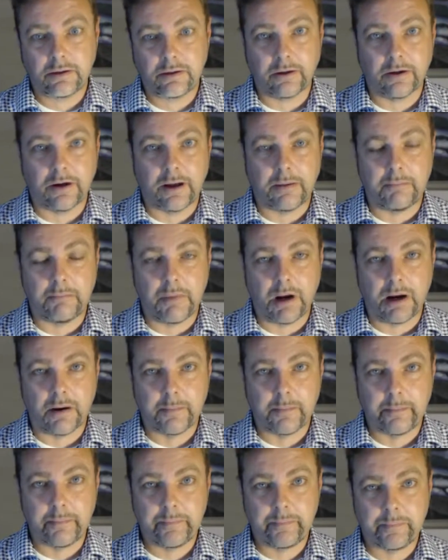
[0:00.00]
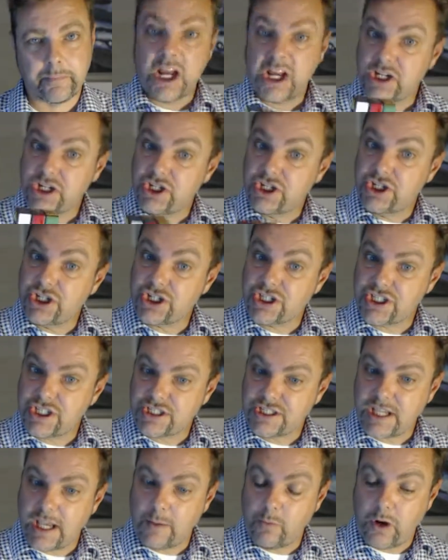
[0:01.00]
your nightmare. Just the
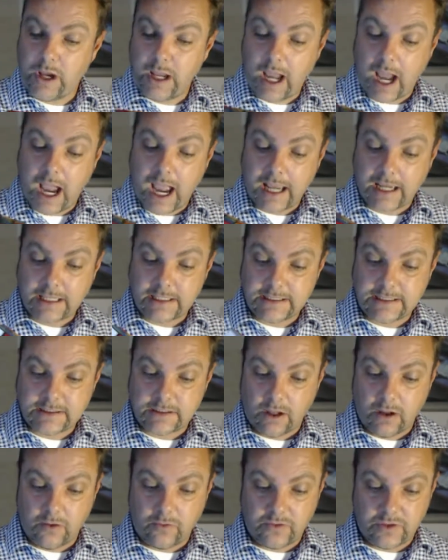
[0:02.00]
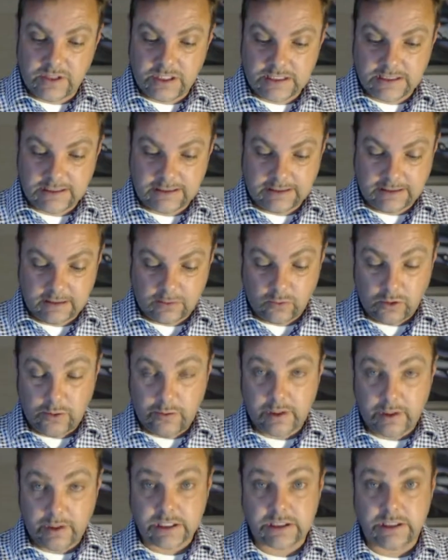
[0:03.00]
same way I can solve this little
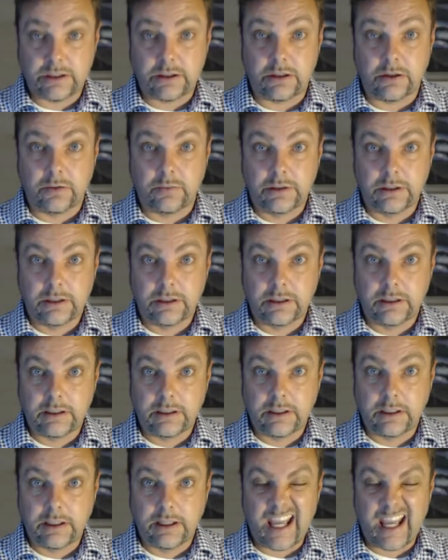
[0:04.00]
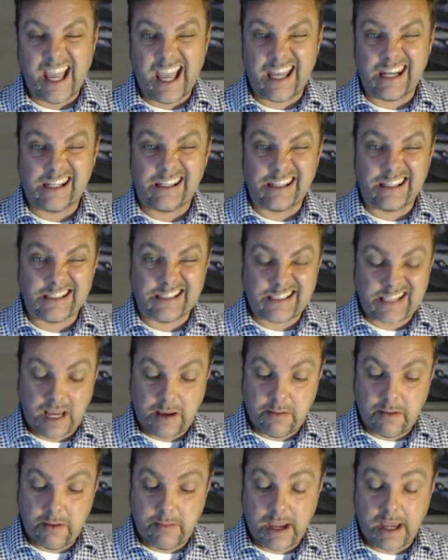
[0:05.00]
Rubik's Cube, and in the
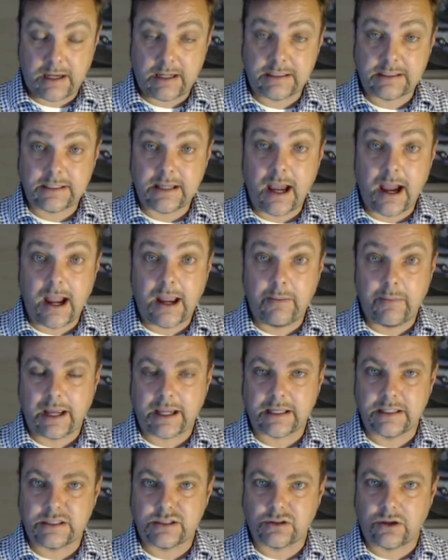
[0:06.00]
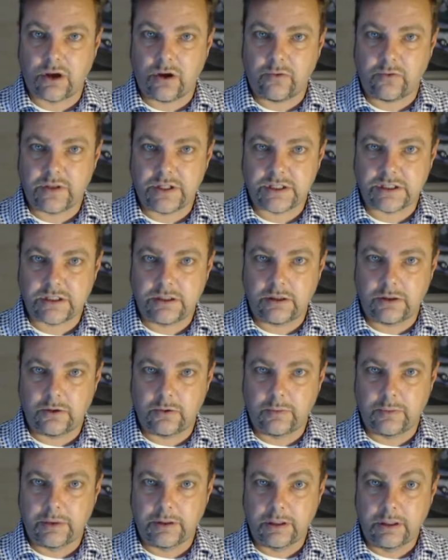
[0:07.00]
same amount of time I can solve this
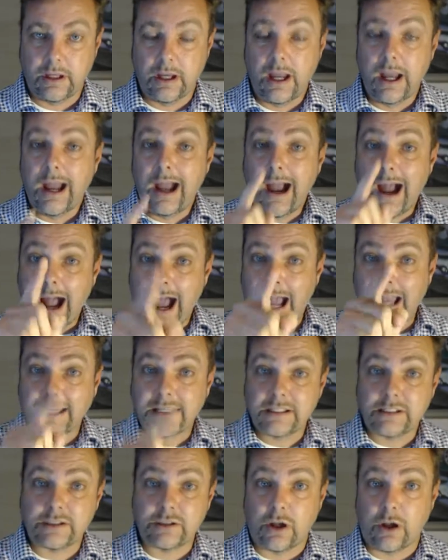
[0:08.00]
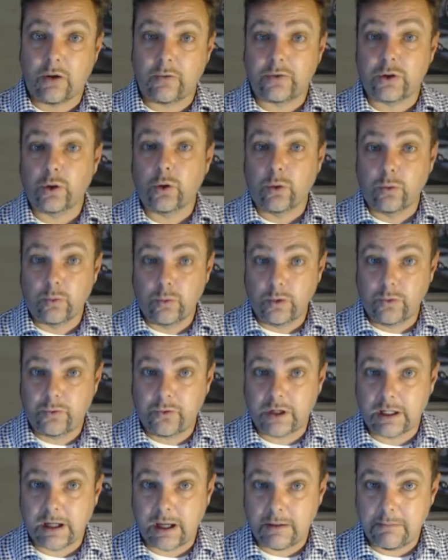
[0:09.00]
cube, I can solve your
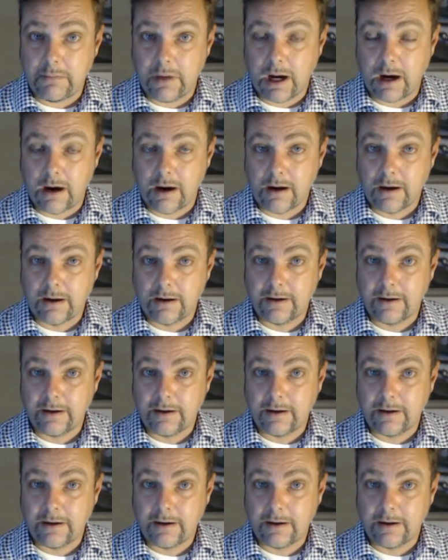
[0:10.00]
roofing nightmare.